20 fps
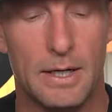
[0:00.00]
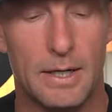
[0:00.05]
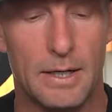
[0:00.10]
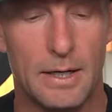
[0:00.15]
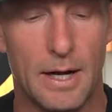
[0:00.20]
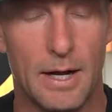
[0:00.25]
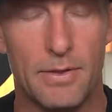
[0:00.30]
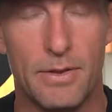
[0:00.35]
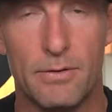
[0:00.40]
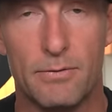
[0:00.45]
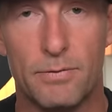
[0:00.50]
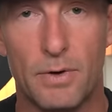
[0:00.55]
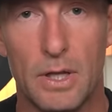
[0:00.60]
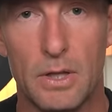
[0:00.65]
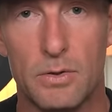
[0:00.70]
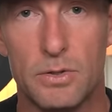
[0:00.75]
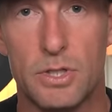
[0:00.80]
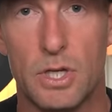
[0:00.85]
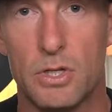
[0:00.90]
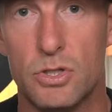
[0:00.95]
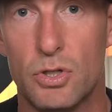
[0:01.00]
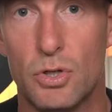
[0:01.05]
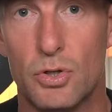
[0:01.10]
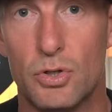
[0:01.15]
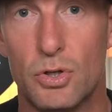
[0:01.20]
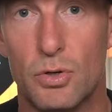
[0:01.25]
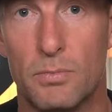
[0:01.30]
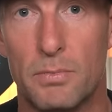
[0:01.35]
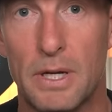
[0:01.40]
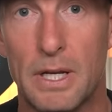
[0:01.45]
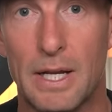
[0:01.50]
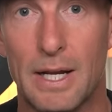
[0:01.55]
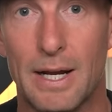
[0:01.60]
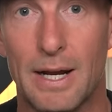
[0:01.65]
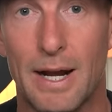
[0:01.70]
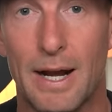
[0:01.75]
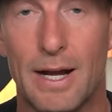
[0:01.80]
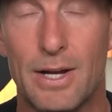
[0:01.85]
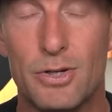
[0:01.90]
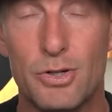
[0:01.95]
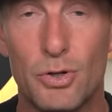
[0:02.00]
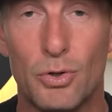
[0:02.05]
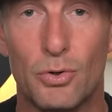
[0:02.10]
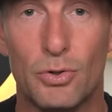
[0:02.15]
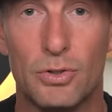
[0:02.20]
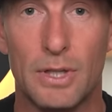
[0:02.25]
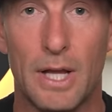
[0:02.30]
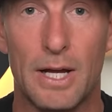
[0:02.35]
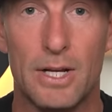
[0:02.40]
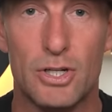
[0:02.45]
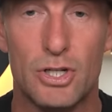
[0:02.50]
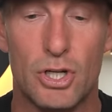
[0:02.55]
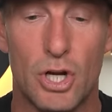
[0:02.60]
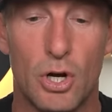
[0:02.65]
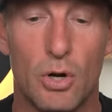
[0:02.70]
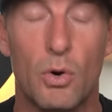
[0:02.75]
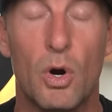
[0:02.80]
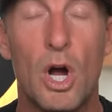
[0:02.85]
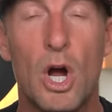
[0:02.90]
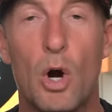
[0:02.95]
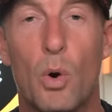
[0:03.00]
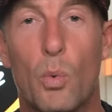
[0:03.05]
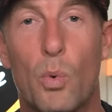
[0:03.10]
Uh, and then follow us on social media at Joel Klatt Show.